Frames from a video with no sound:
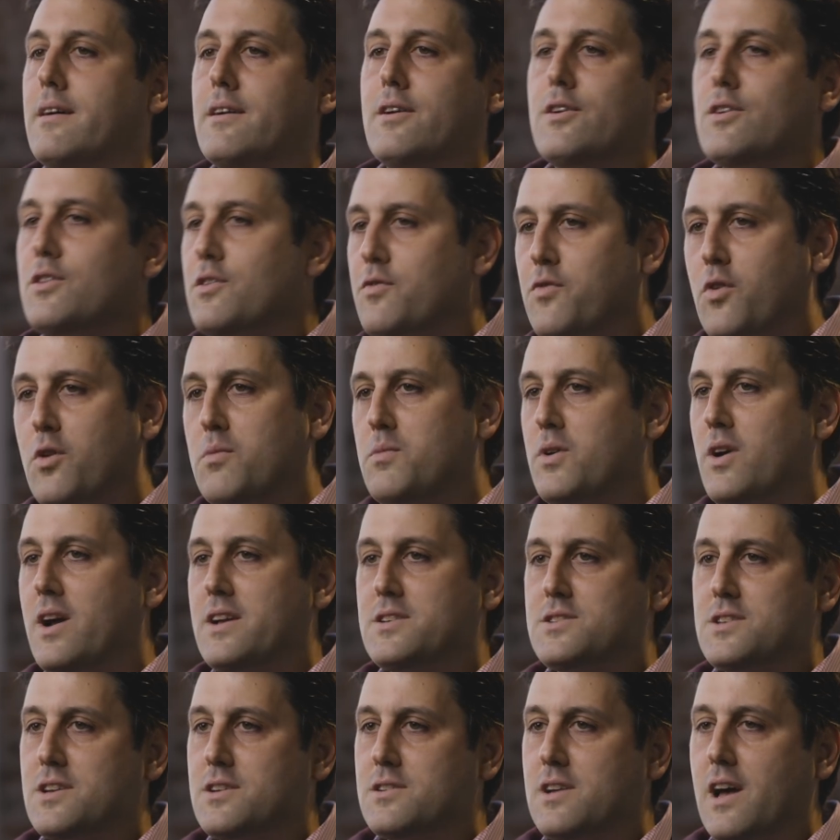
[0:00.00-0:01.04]
You're in the former
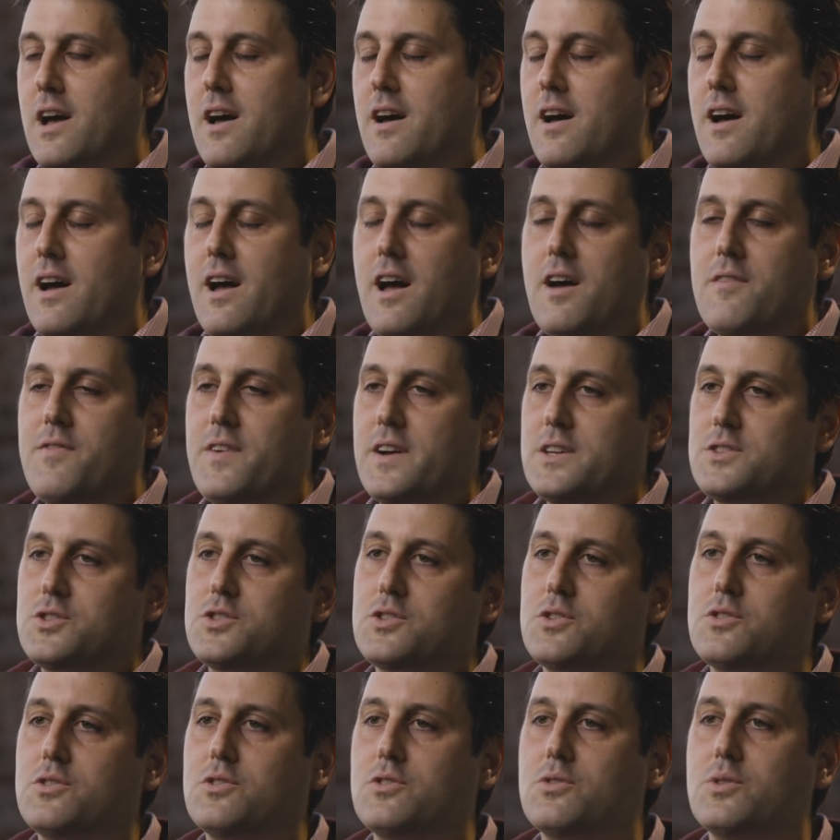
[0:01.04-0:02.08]

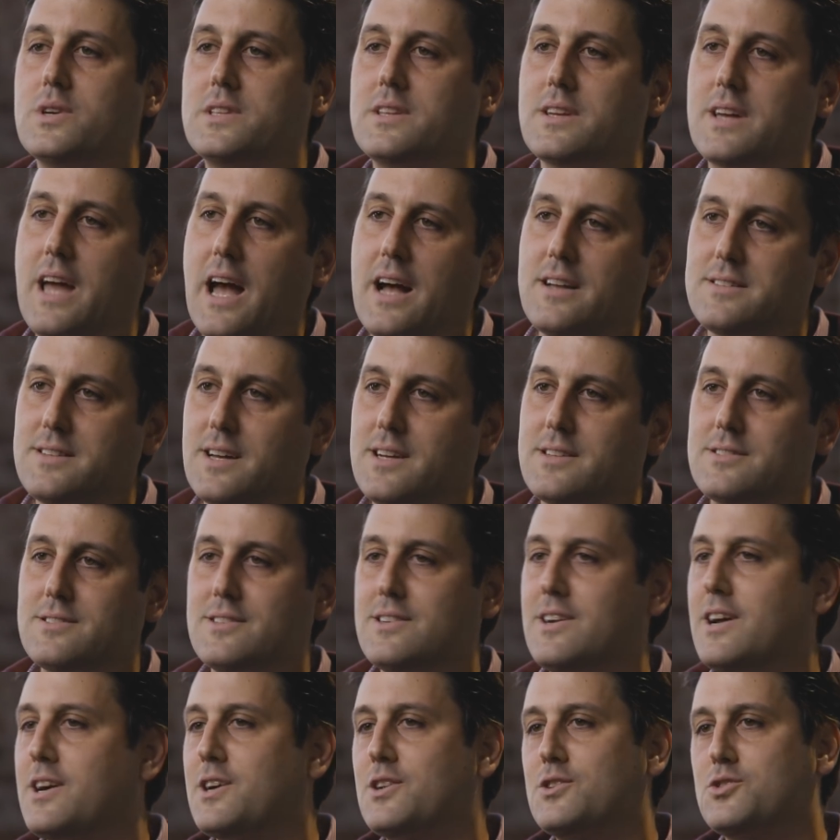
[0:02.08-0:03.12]
FSU with the Kazakhs.
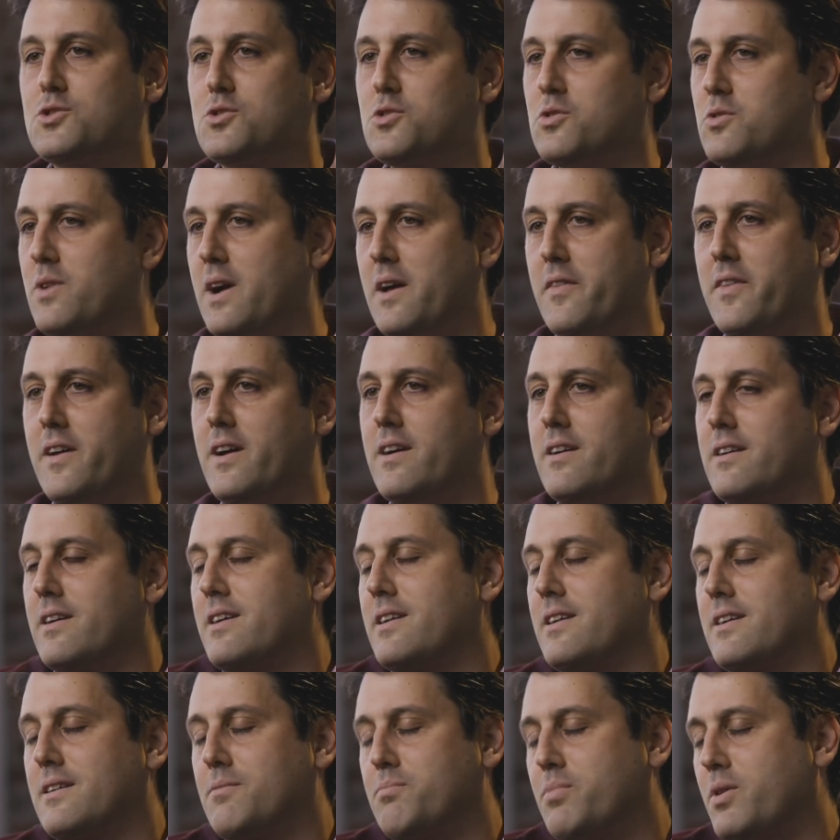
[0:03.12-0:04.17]
You're not going to screw around there. You're
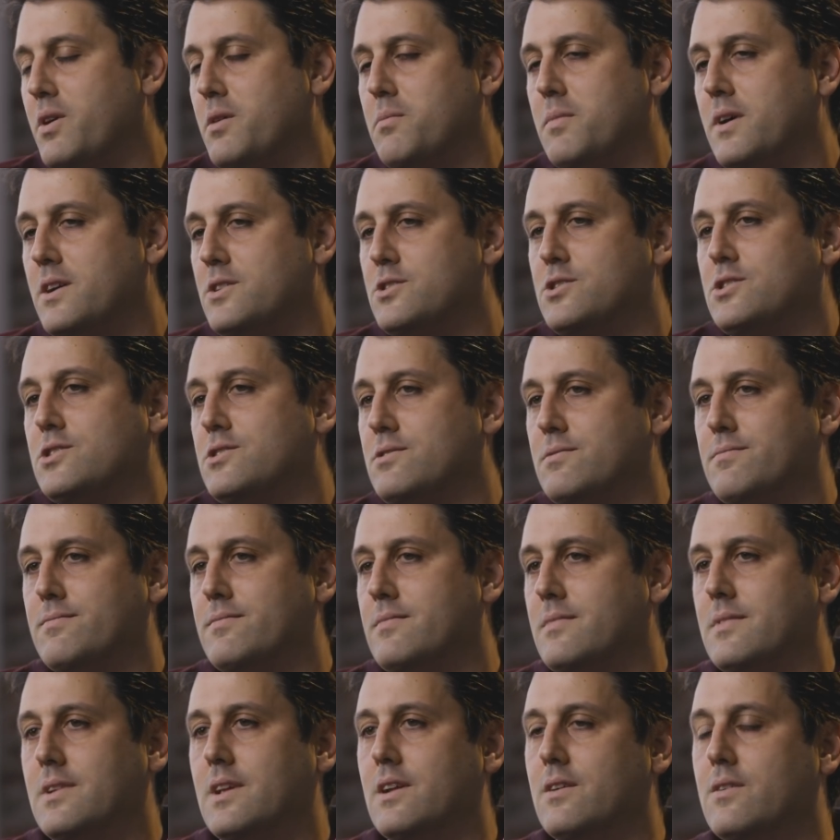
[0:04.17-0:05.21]
going to pretty much,
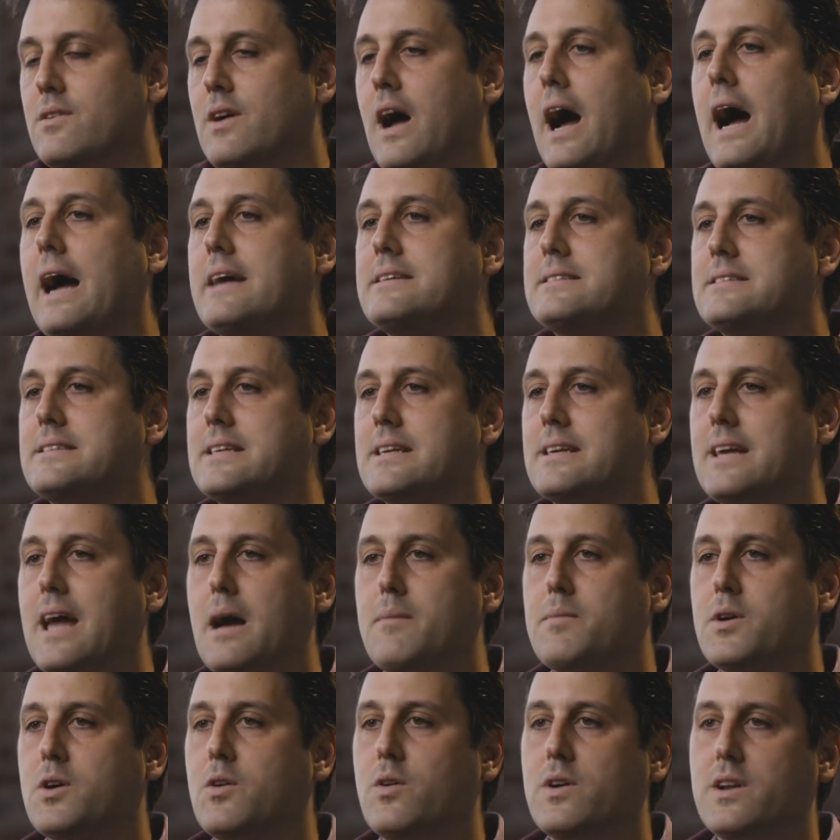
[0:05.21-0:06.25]
you know, I see
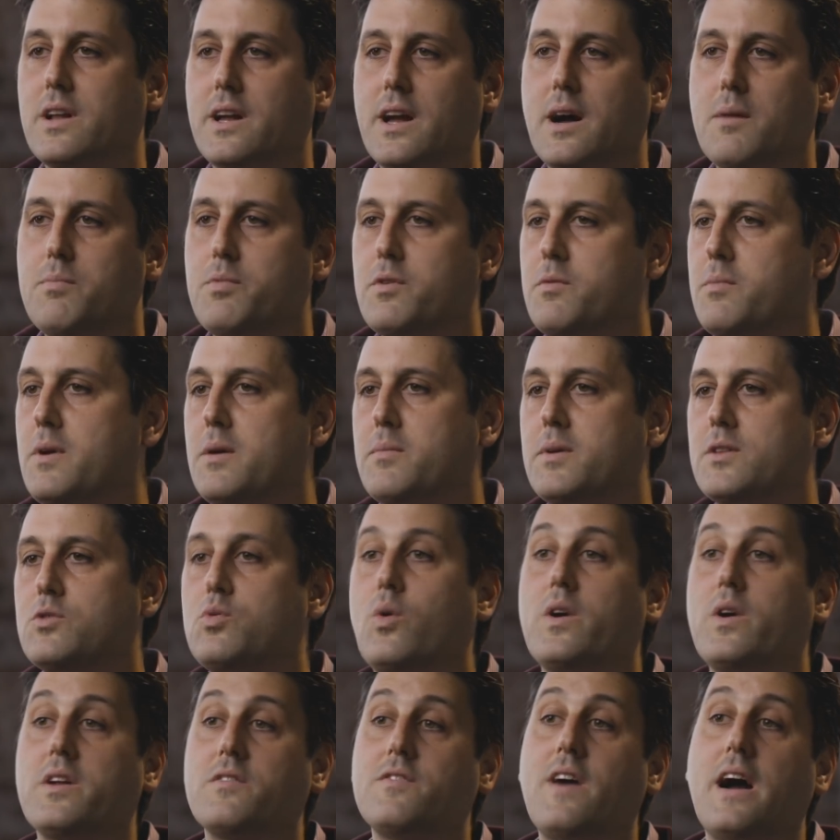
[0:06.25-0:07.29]
Cameco ending up with maybe
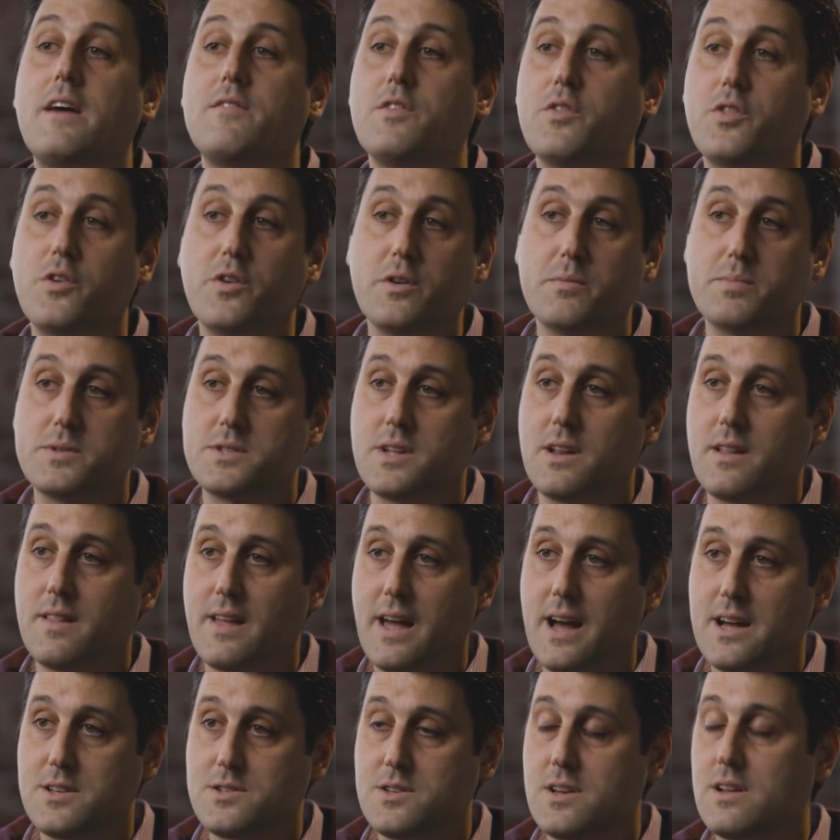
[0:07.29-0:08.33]
25 or 30% of the
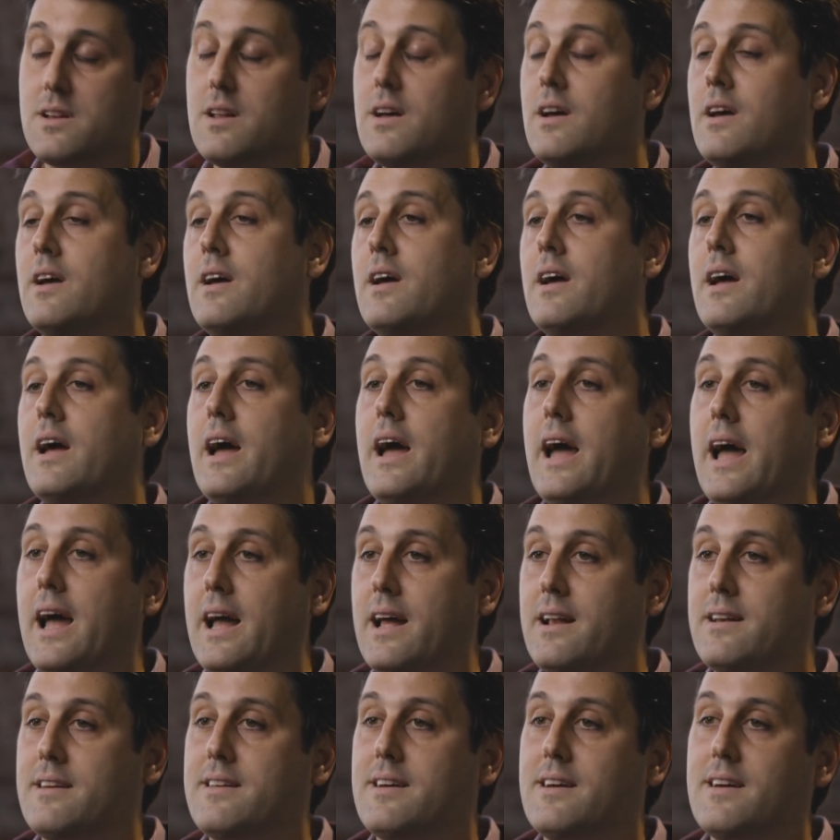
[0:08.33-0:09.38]
asset.
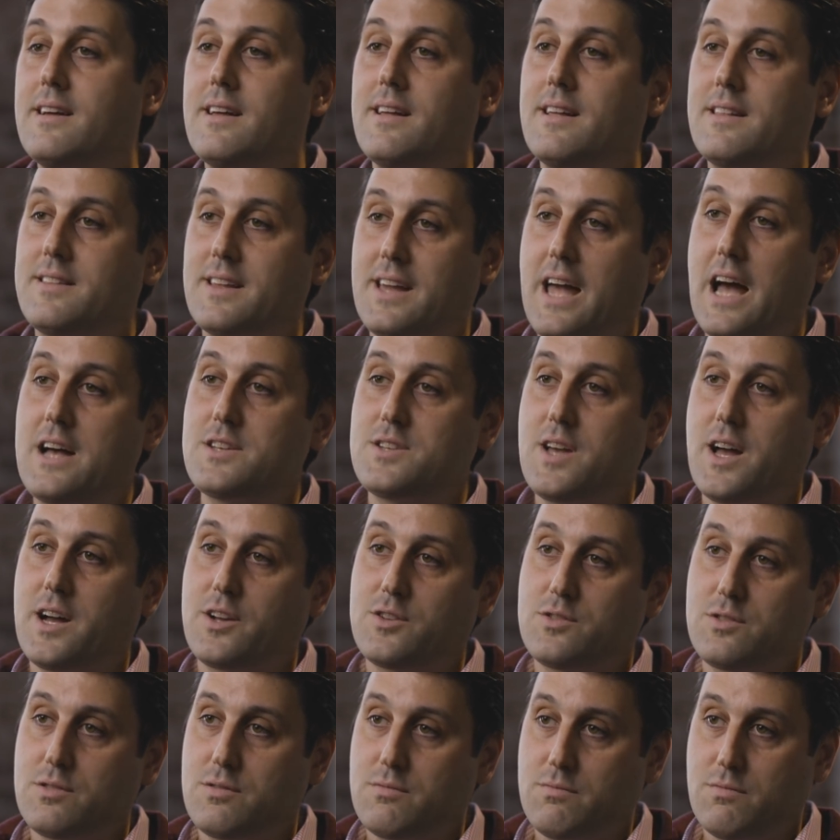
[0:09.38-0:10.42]
And the
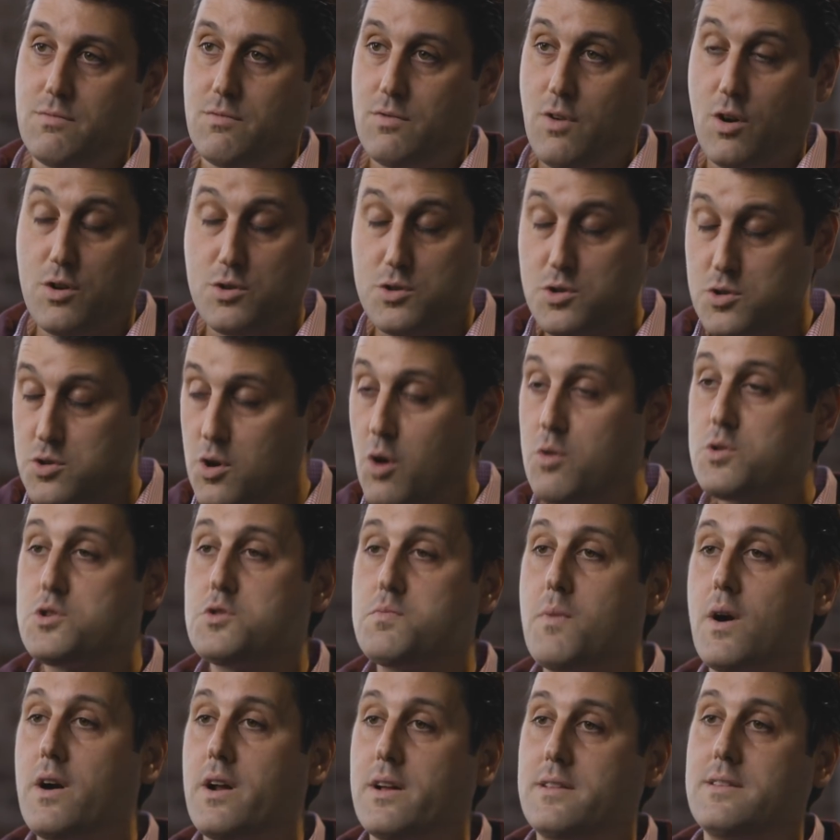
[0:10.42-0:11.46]
Kazakhs are so
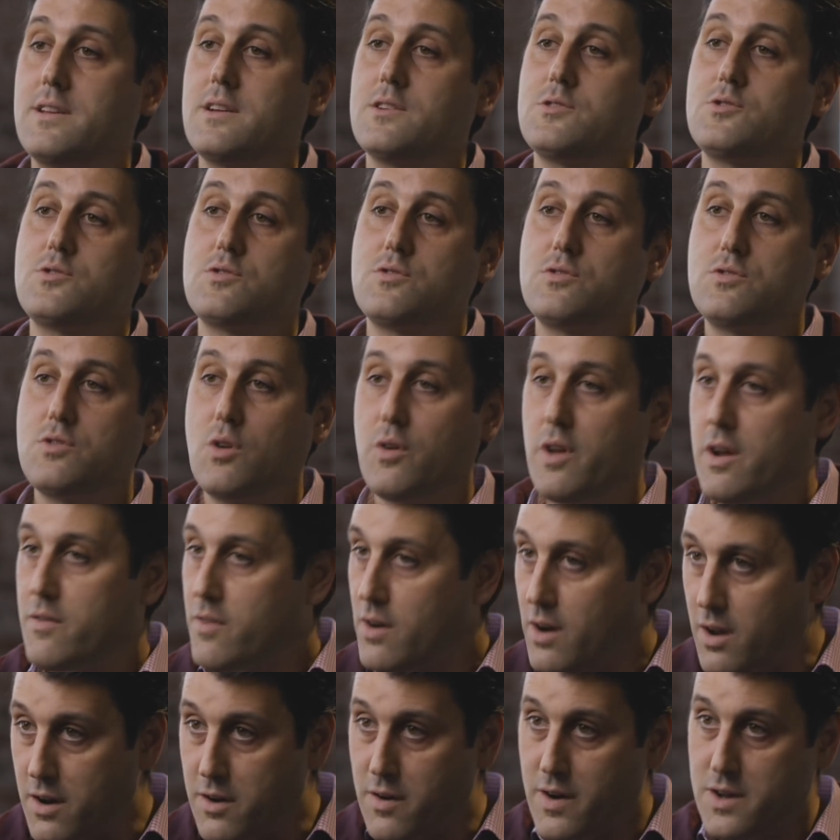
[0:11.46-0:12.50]
smart at this. Don't ever
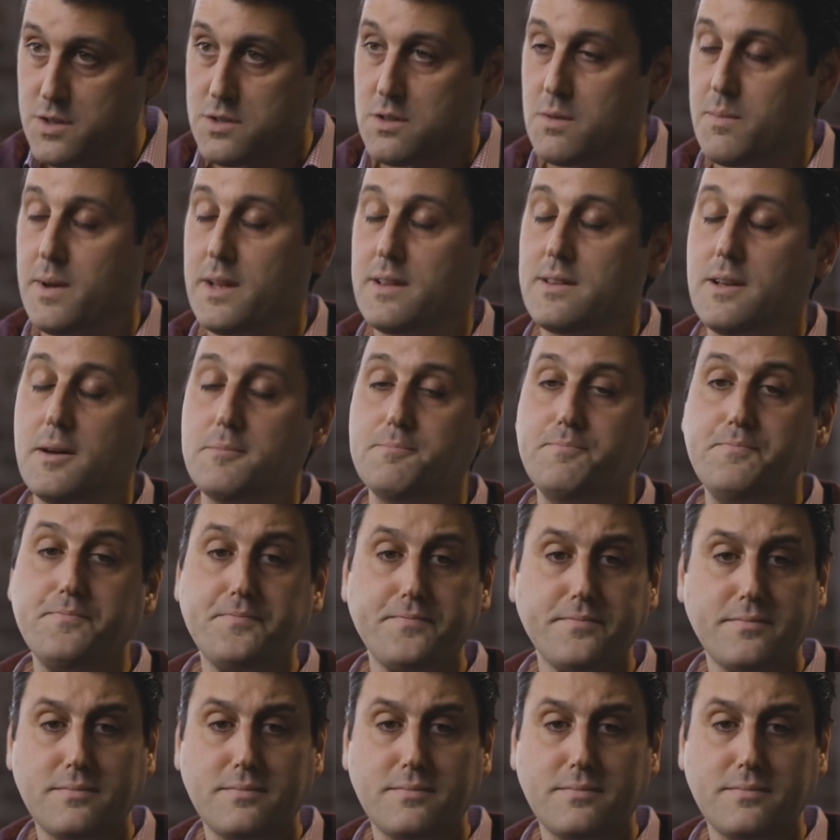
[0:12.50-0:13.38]
underestimate them.